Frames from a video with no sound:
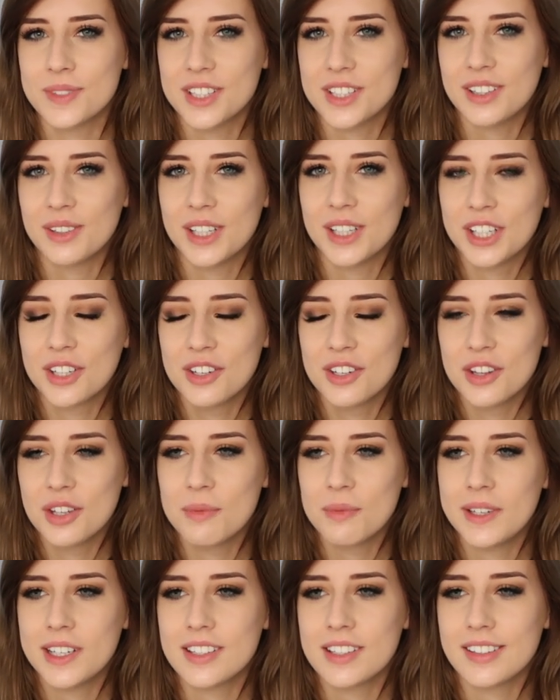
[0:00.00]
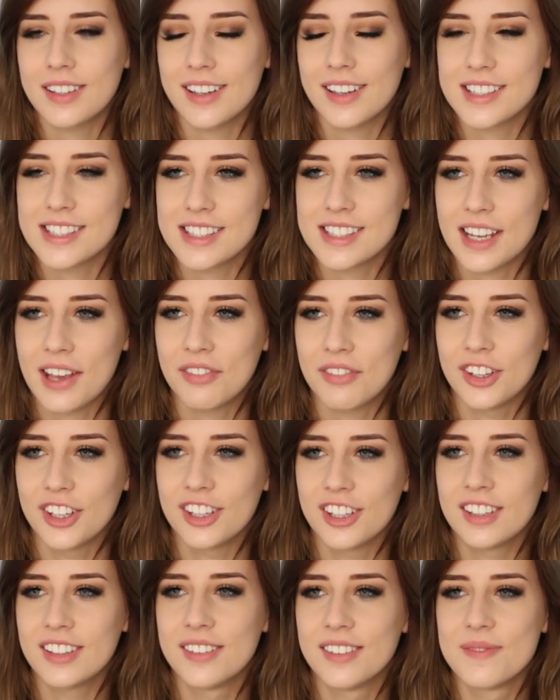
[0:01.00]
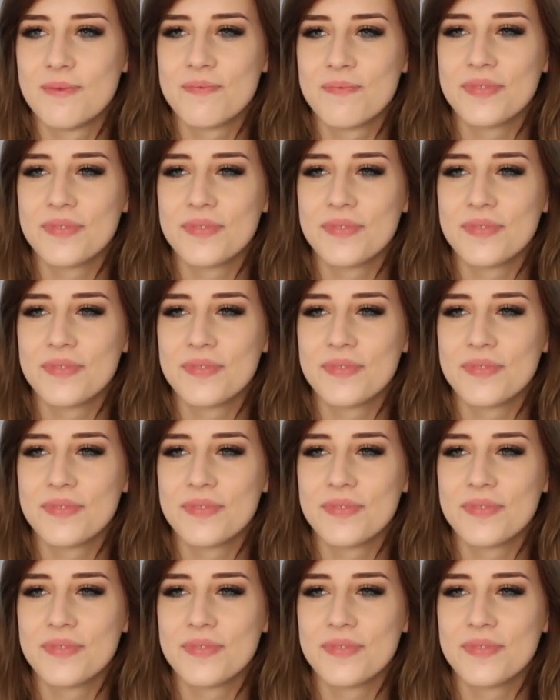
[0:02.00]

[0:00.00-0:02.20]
so I got them in a size 7,